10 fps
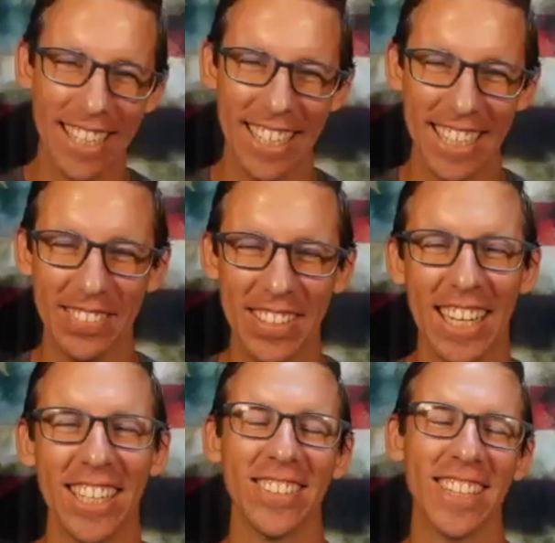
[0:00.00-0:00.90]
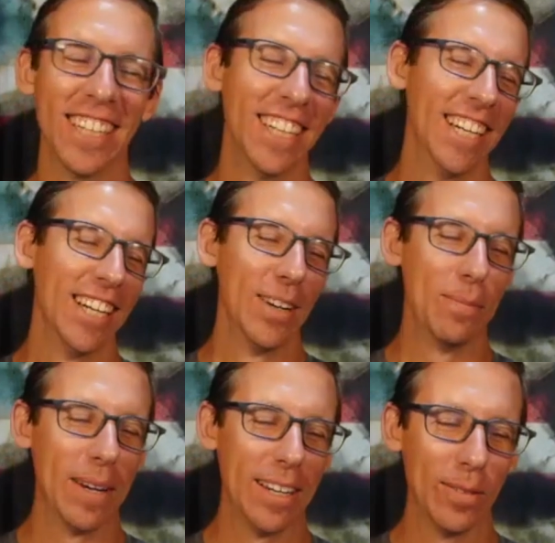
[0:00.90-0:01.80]
to get dumped out of. No,
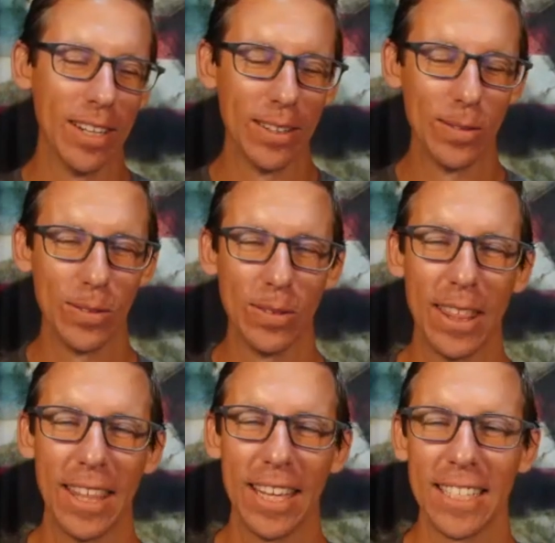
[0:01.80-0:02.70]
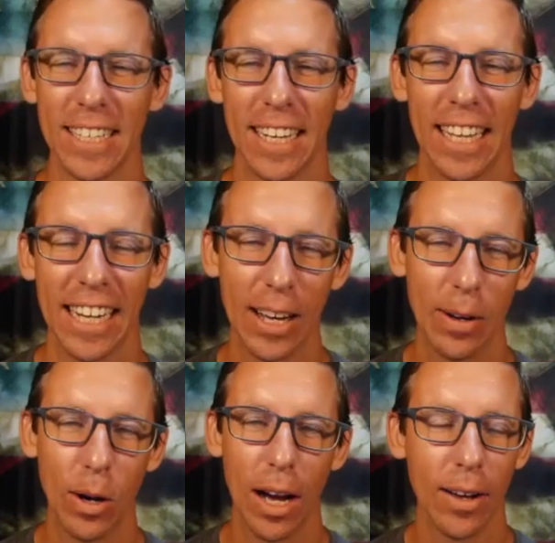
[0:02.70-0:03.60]
but yeah. one of, one of the things that like
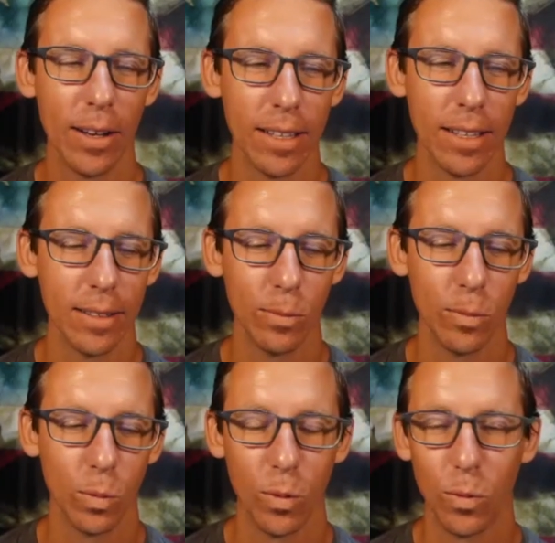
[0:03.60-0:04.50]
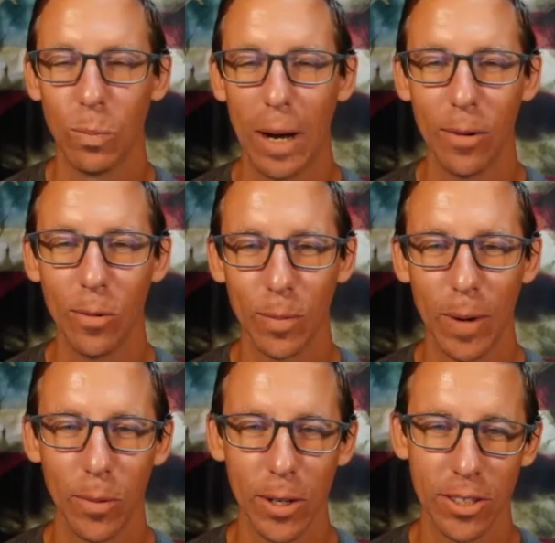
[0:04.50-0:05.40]
my one of
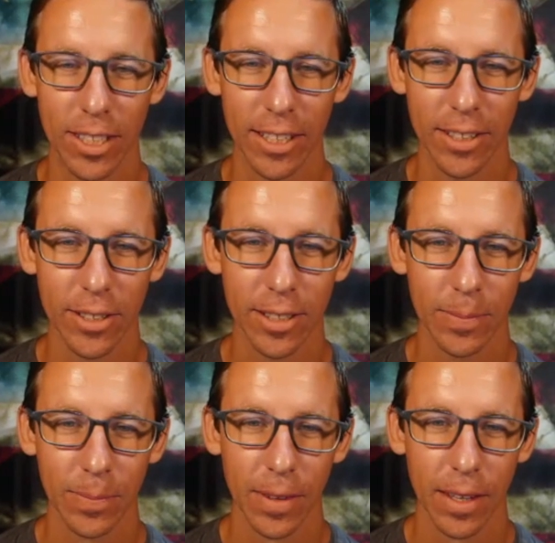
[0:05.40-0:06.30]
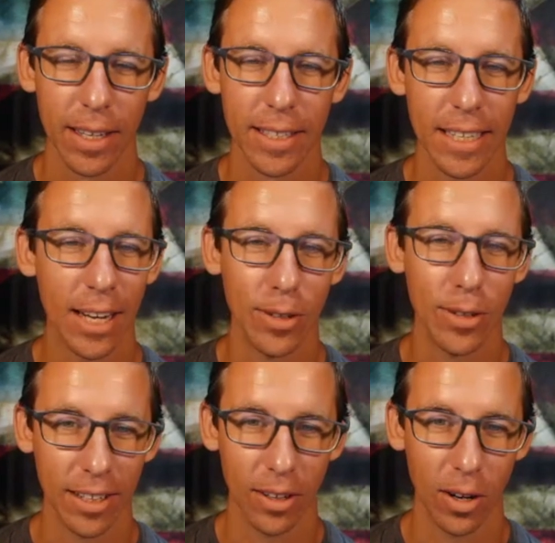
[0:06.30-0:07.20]
my weird skills is I don't
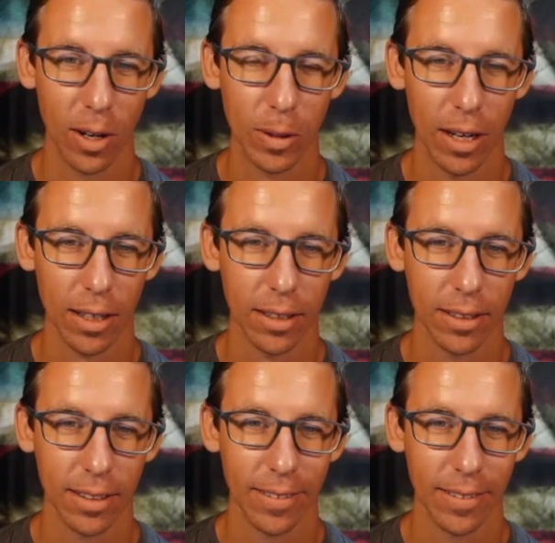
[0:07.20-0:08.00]
need an alarm clock.